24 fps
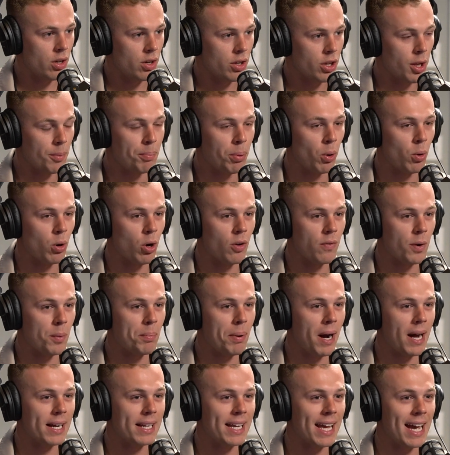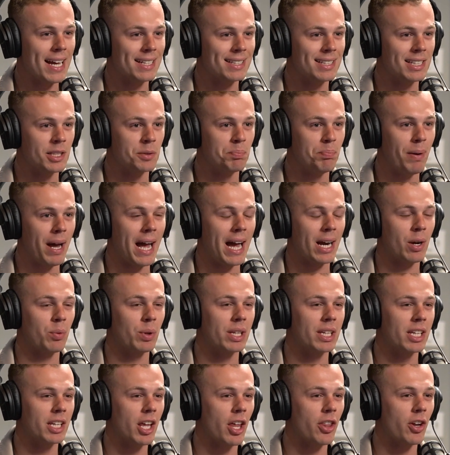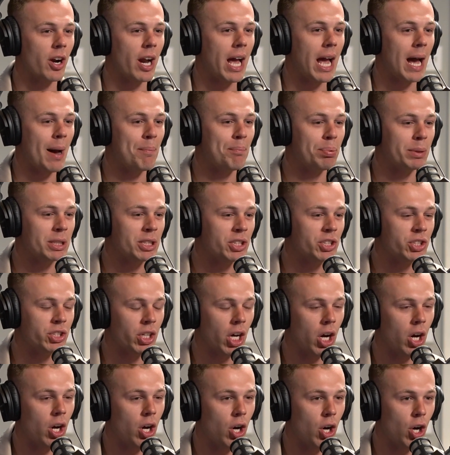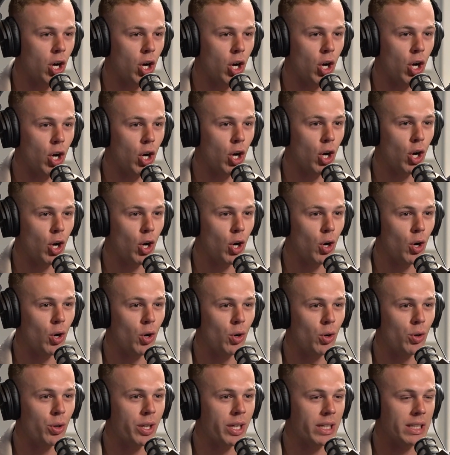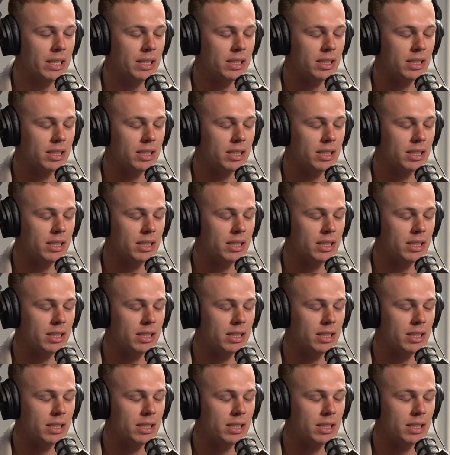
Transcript: The Pour Over Podcast is back with another episode.